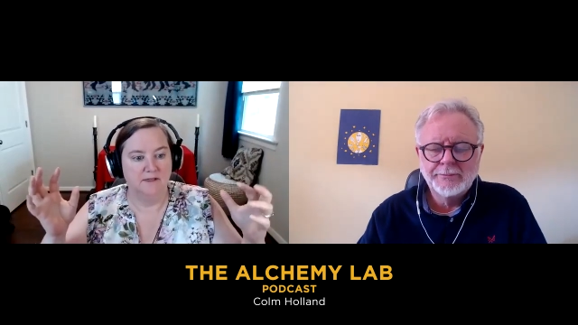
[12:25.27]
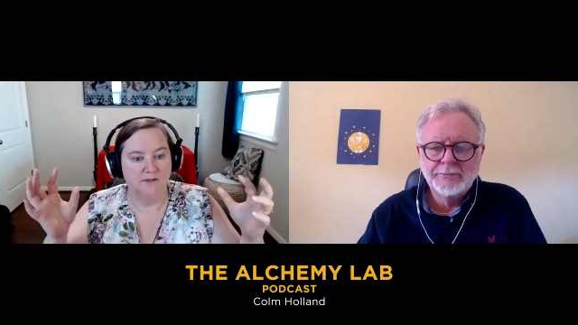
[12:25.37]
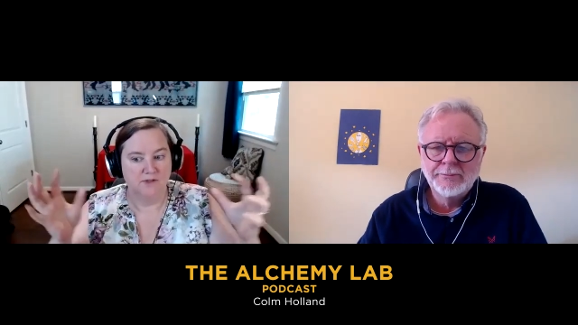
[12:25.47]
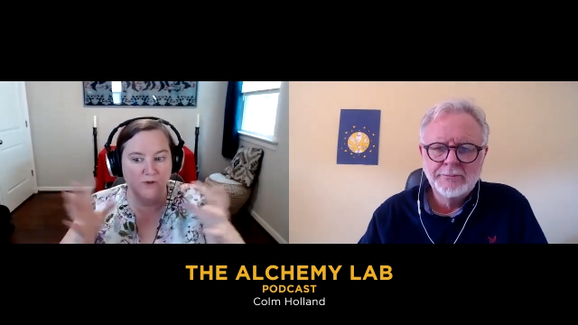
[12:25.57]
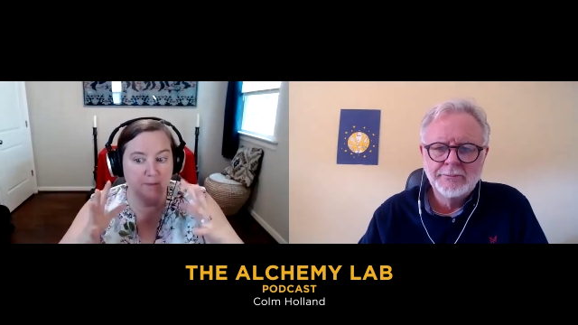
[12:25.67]

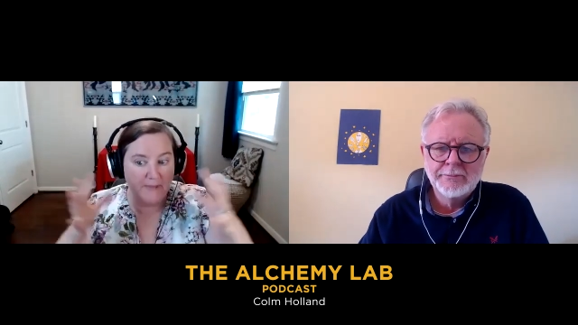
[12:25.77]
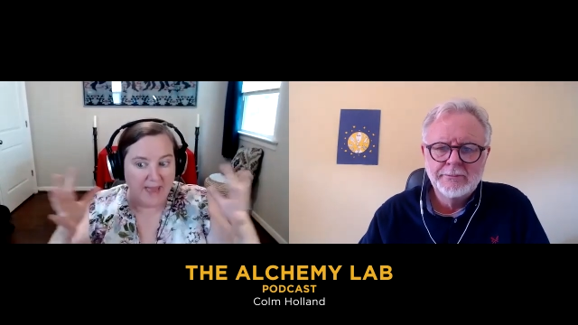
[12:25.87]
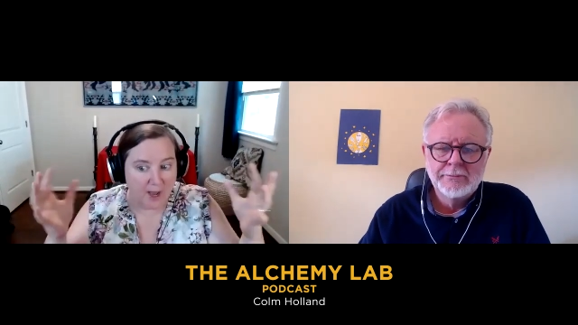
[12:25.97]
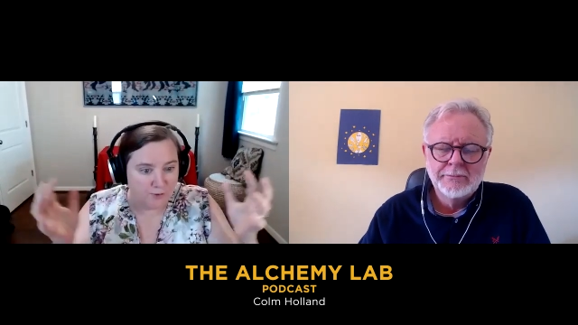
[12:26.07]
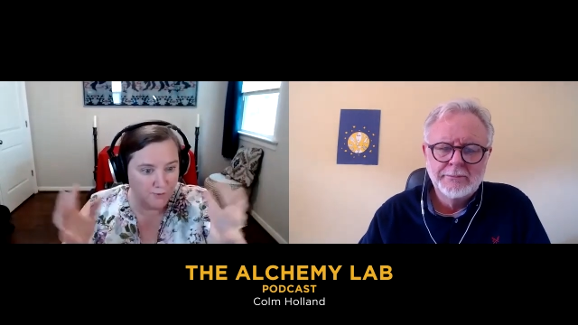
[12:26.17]
Speaker 1: so the
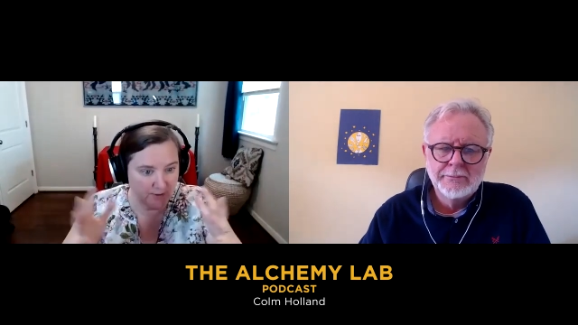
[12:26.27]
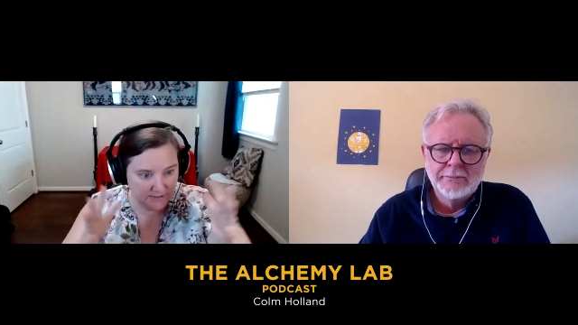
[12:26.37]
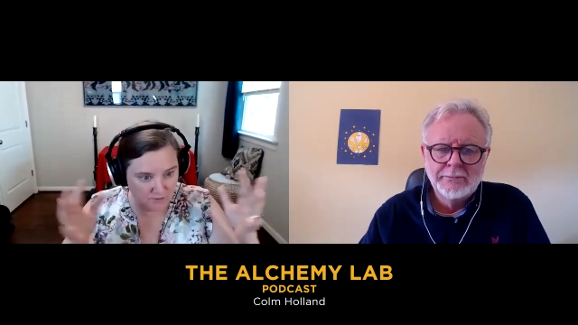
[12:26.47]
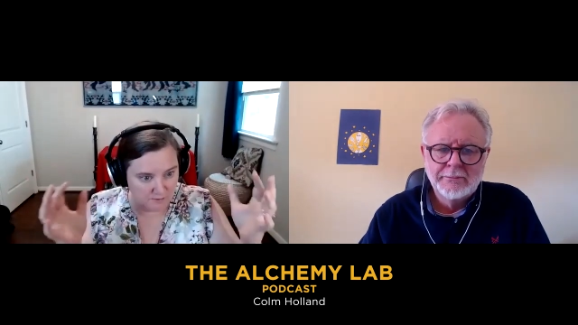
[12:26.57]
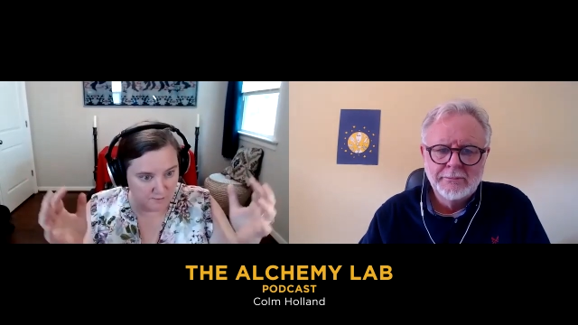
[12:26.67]
boundaries
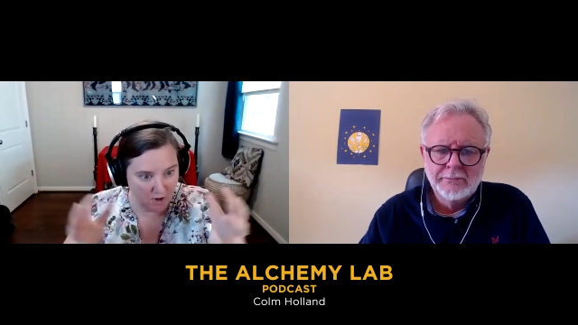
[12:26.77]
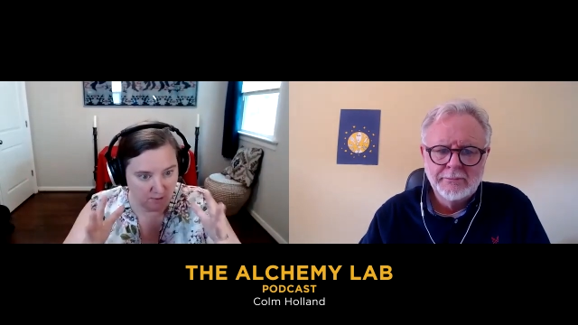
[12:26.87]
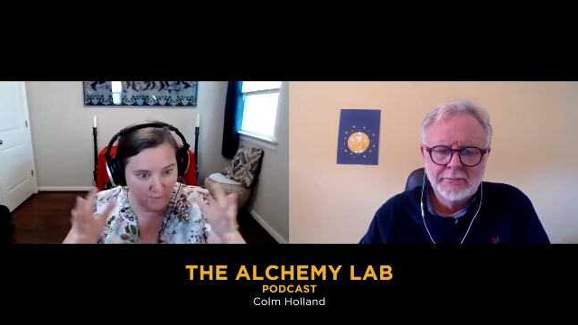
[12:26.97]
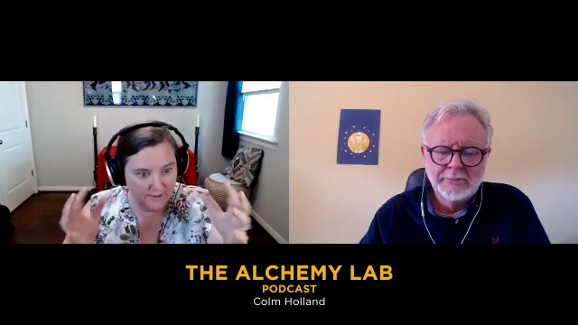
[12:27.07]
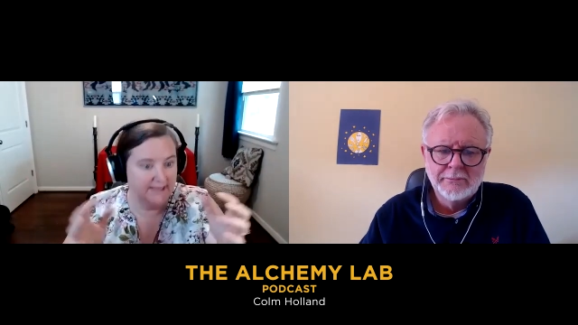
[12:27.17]
are are
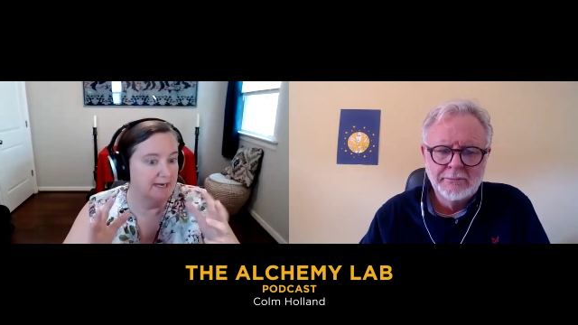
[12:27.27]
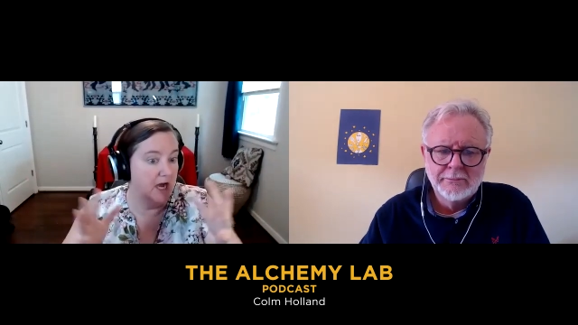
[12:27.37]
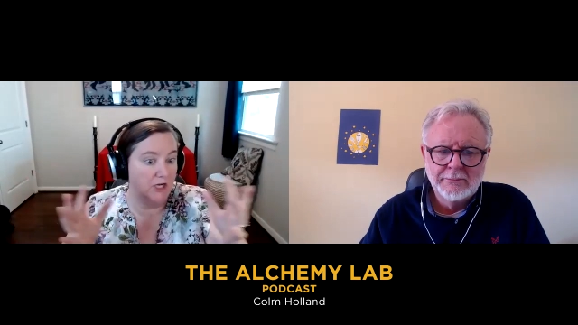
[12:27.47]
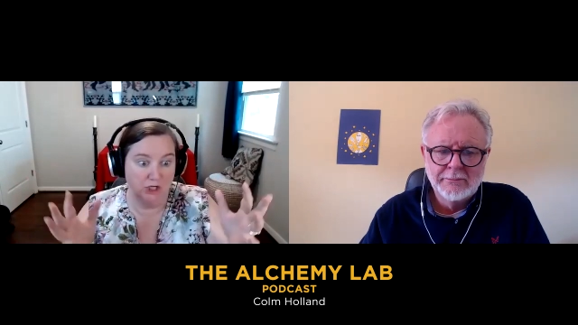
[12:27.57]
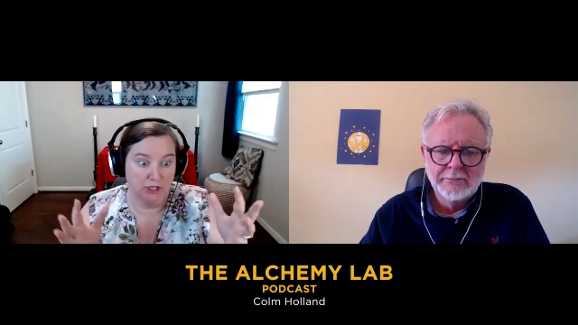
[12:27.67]
really
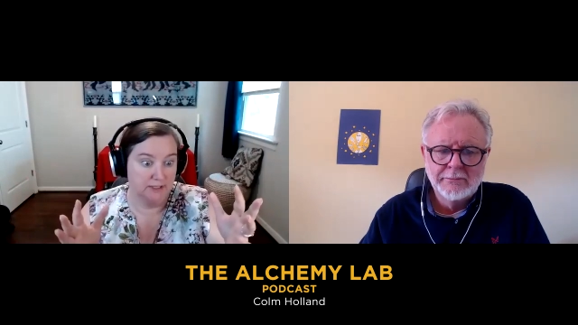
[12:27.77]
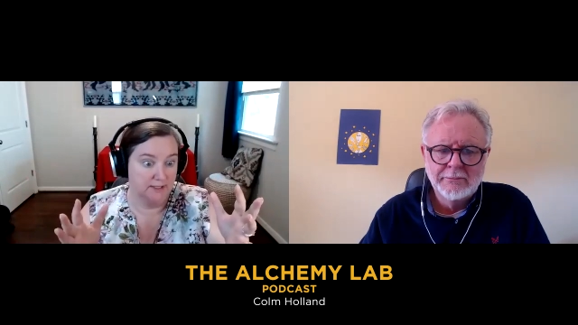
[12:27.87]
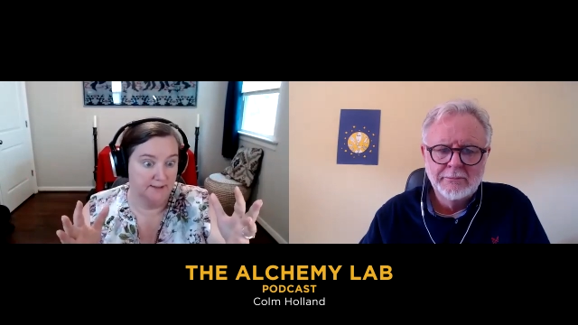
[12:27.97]
not good